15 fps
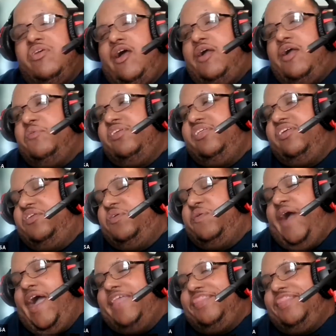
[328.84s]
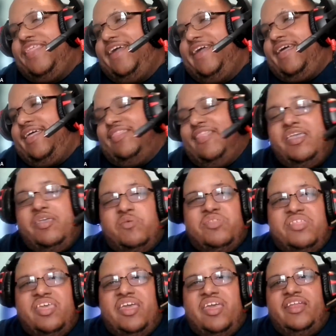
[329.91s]
I really do. I think, like you
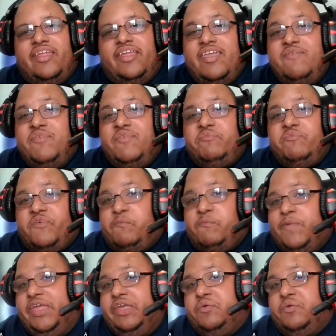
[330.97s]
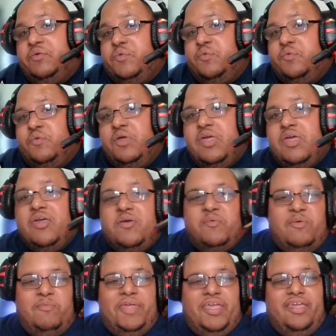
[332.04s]
said, even for me, who
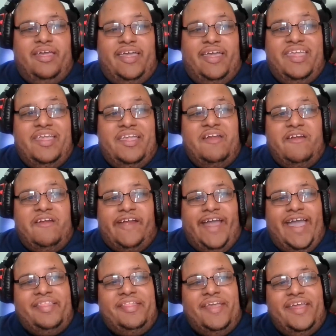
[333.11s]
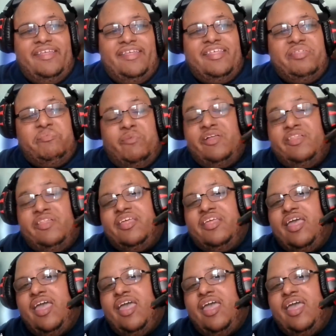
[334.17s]
will be a year at the end of this month,